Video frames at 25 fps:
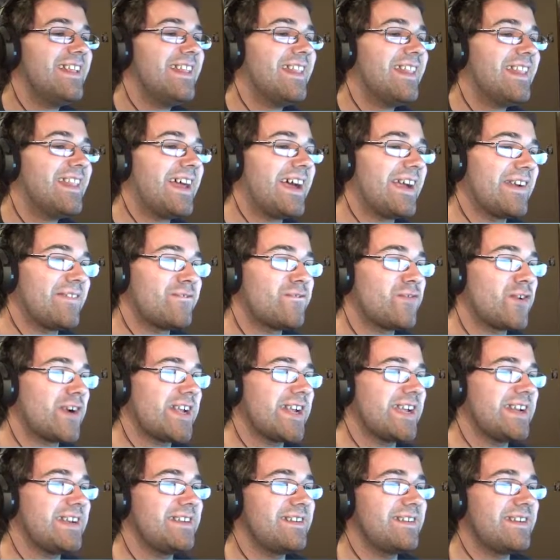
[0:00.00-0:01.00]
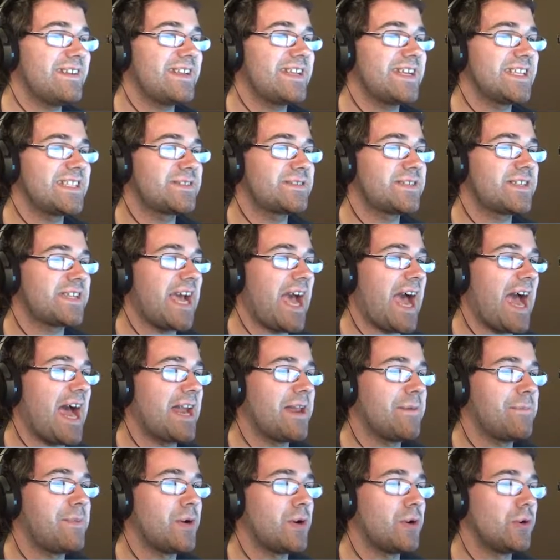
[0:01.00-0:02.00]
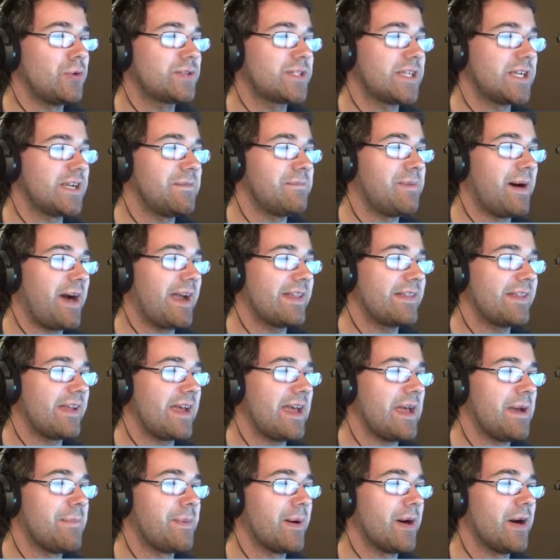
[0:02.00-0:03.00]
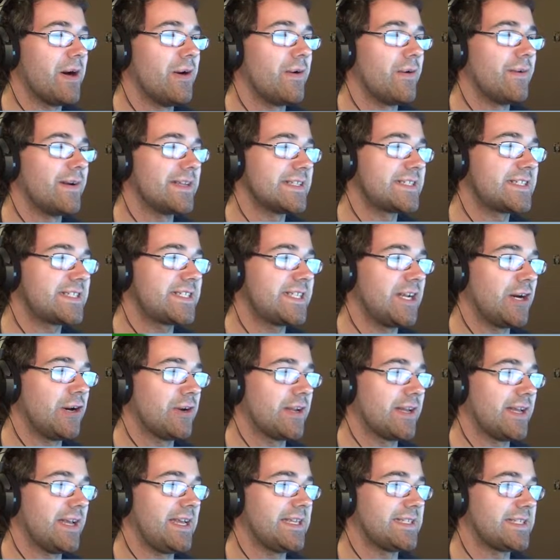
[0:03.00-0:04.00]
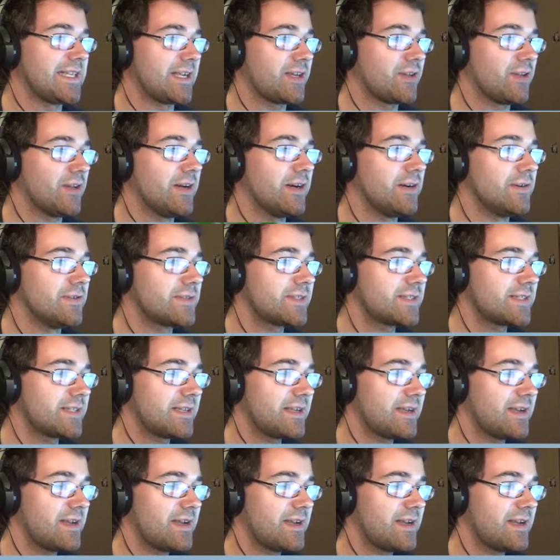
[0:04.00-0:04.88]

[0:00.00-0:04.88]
Like, freaking gets catapulted by the hippo, and it still isn't close.